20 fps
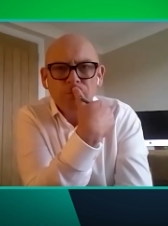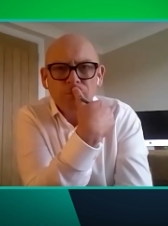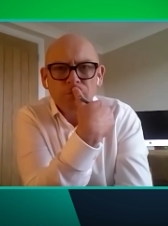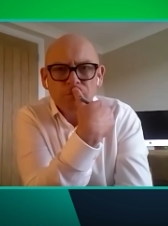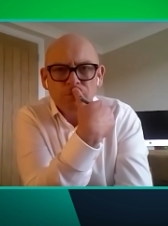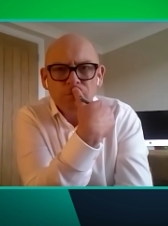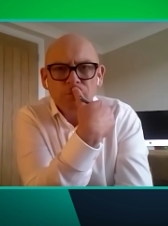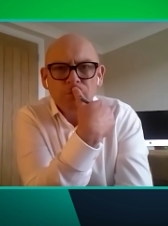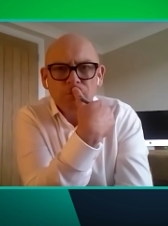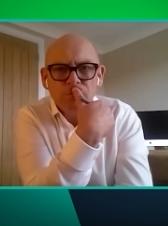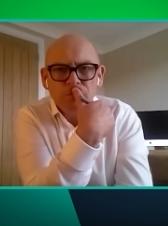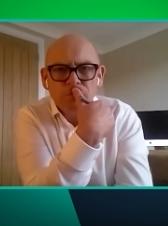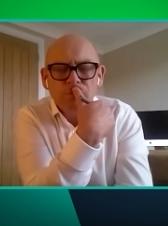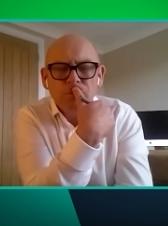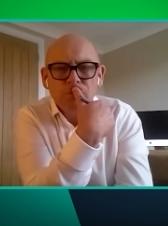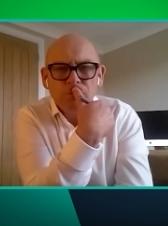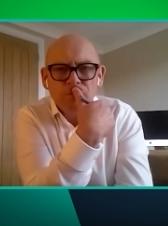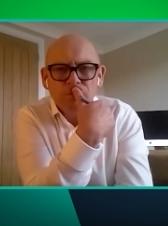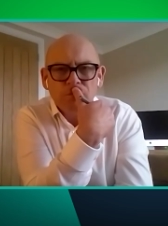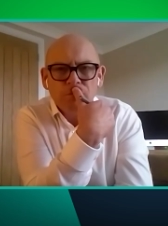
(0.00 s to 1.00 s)
uh,
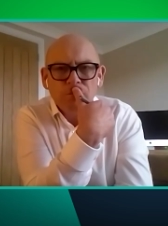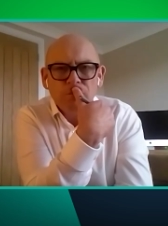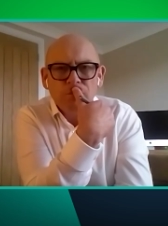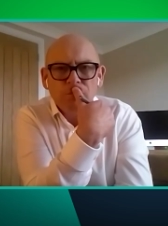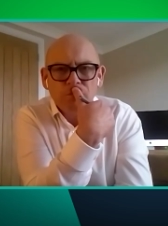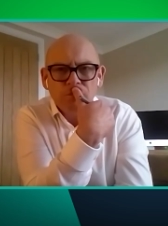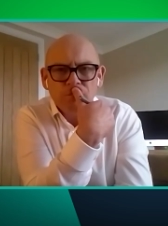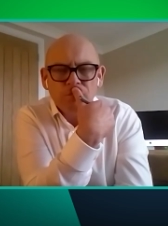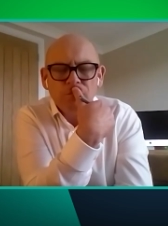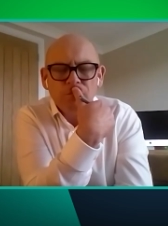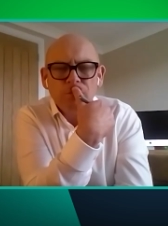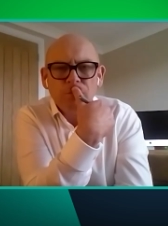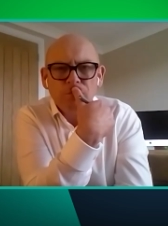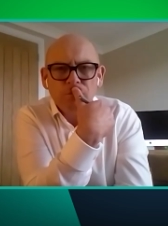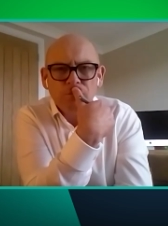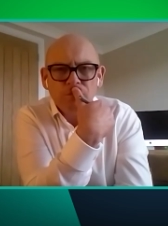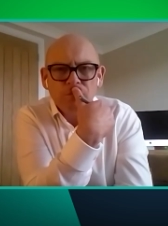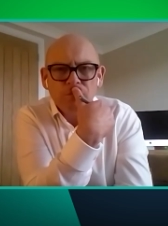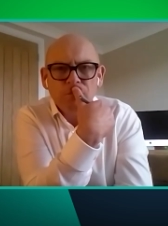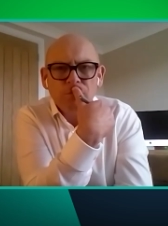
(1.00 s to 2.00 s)
is is
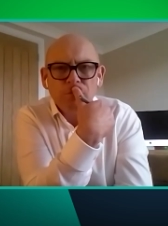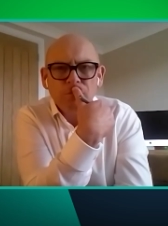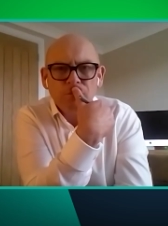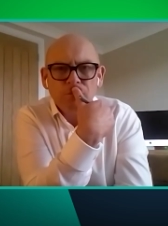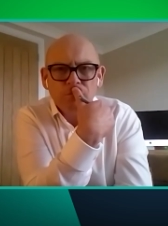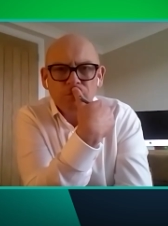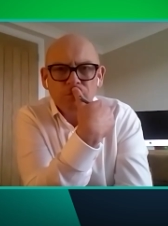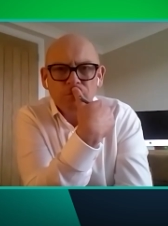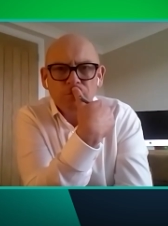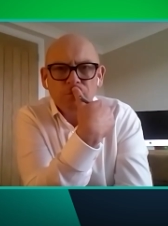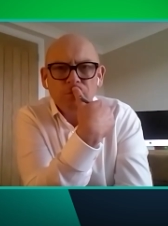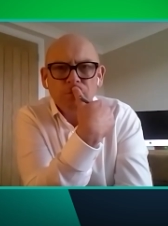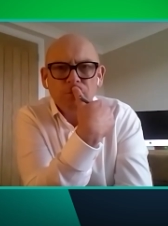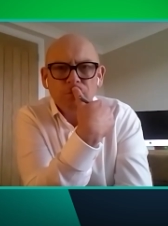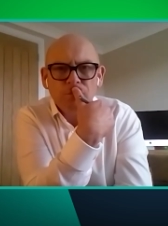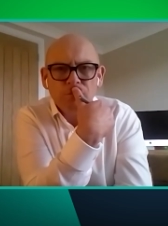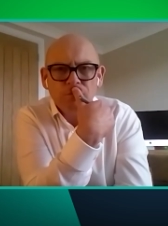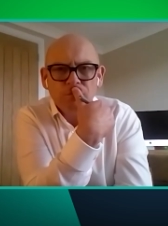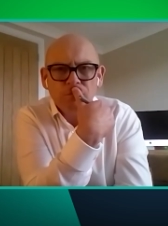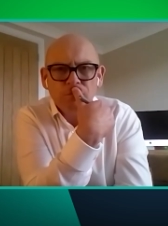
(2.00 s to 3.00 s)
extremely
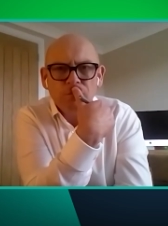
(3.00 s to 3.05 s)
critical